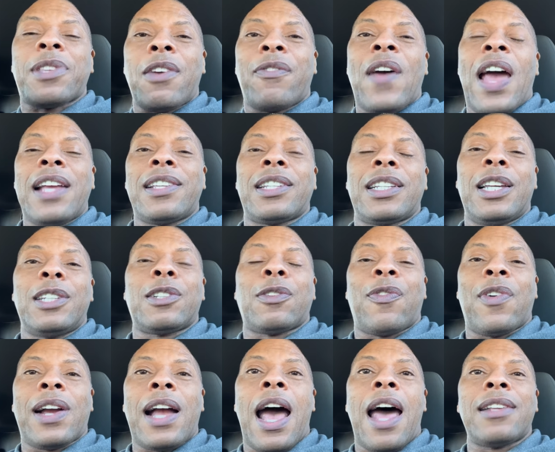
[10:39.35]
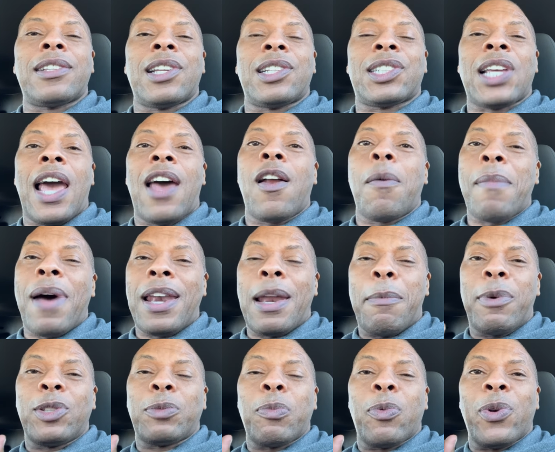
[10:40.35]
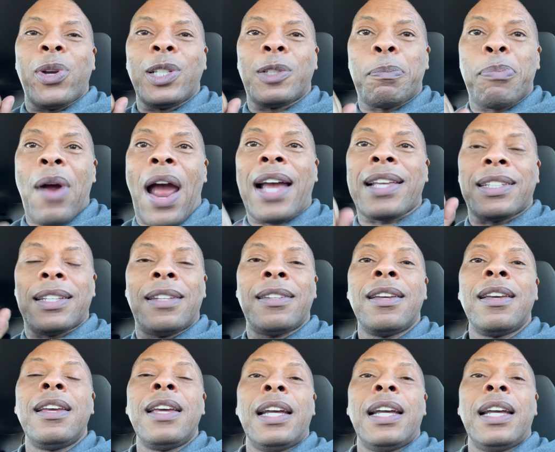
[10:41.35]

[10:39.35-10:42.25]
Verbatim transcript: Evangelism for God's channel. My name is Maurice Braxton.